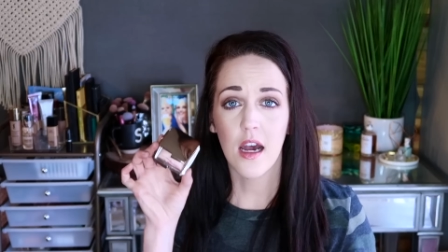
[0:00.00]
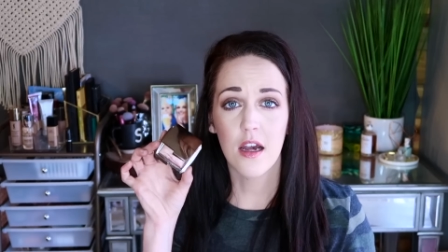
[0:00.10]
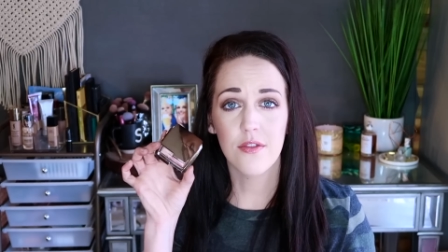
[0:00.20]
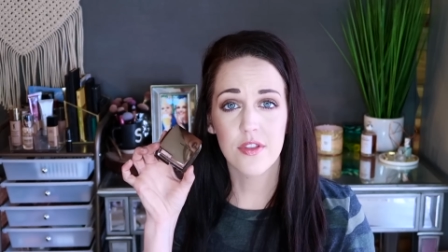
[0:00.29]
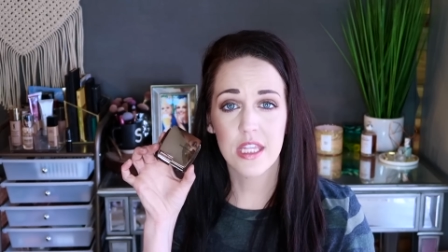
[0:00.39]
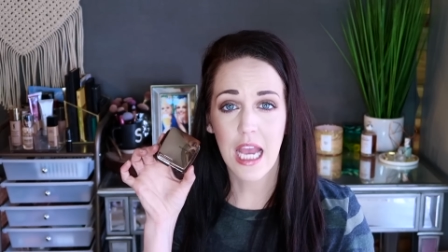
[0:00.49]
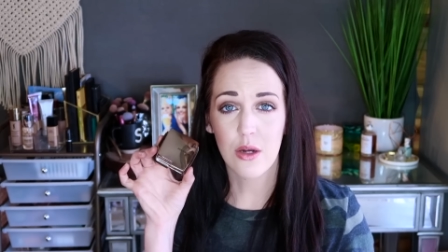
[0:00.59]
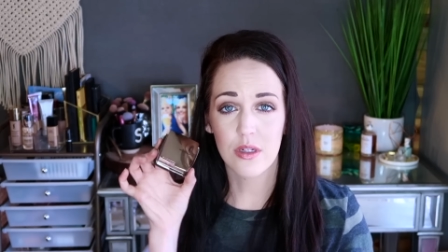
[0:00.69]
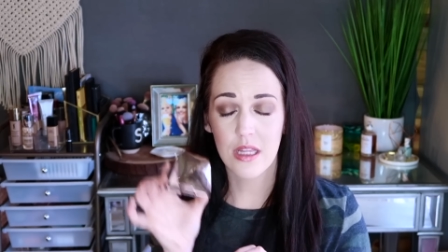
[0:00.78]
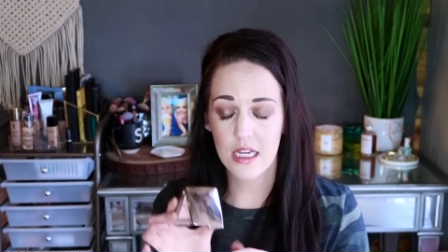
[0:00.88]
of the
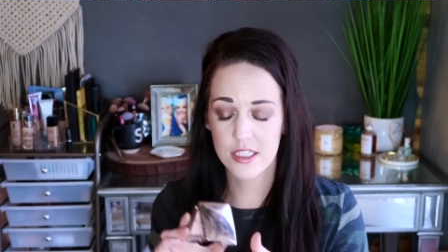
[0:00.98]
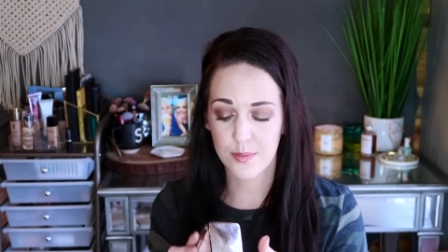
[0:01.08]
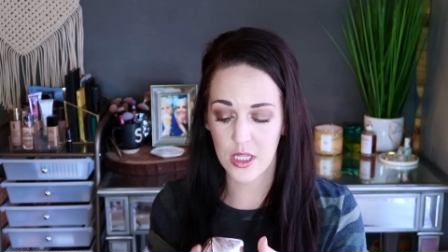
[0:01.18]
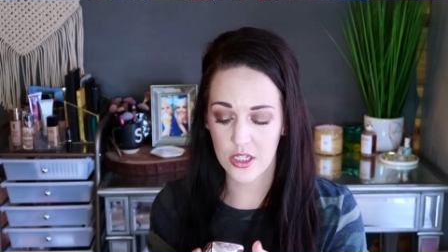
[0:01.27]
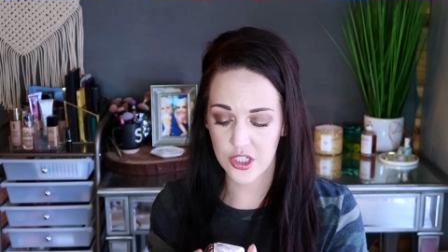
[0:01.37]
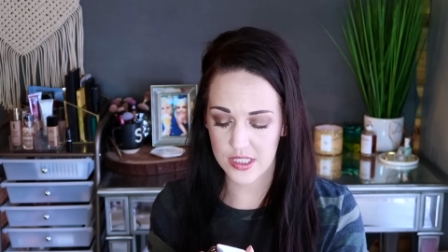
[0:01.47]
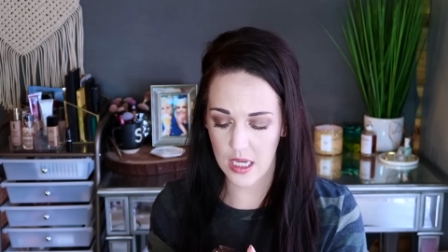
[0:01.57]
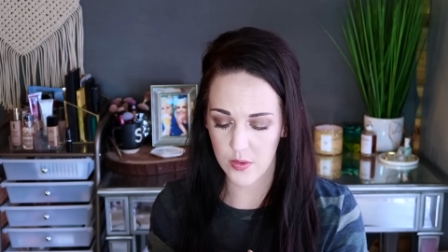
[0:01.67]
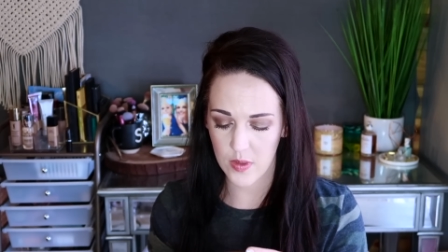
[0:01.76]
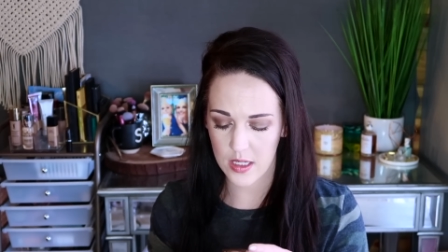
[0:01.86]
Hourglass blushes
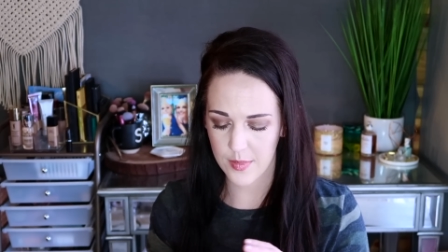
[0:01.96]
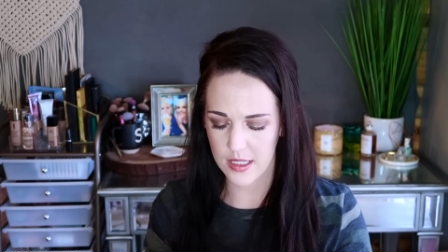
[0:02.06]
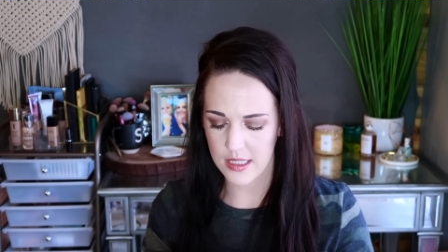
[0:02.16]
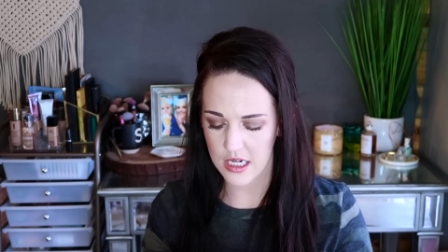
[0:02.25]
I would recommend.